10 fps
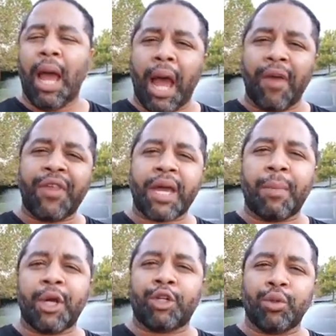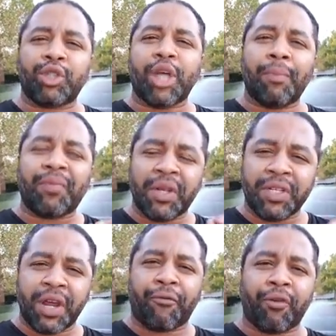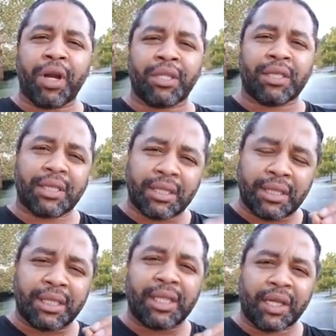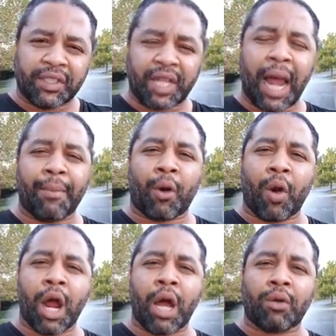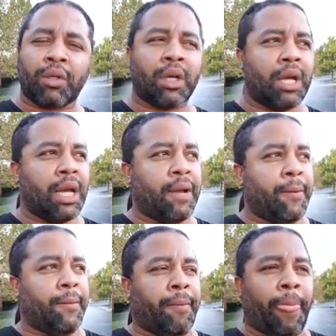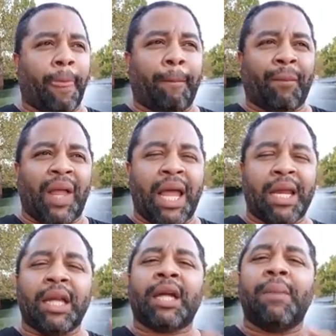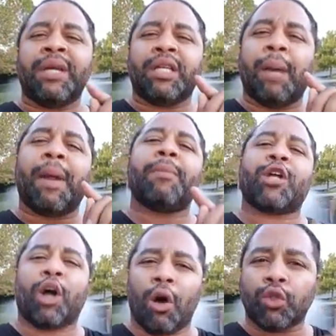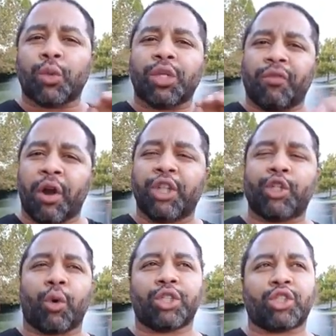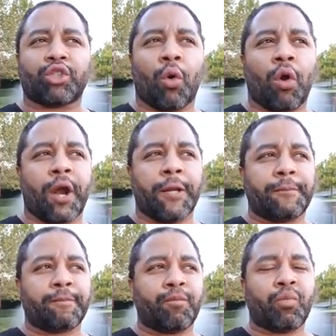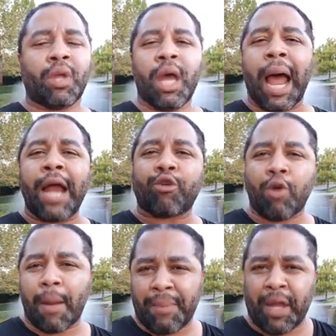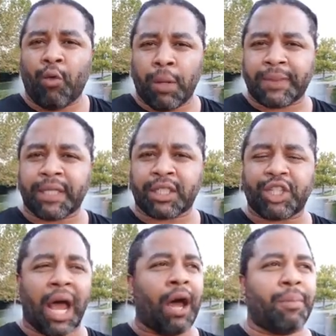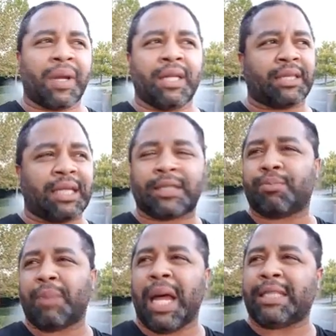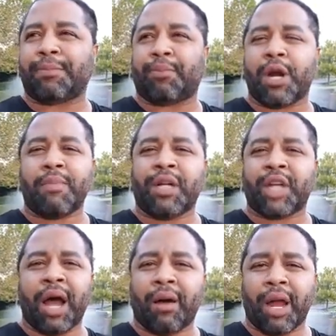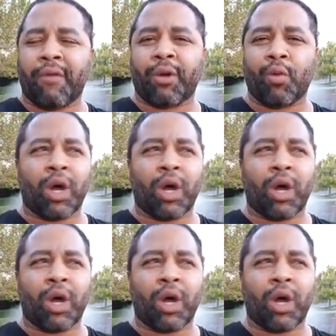I think I'm going to do something different this time around. And I'm going to close with a very short story. I grew up being whipped as a child because that's pretty much how every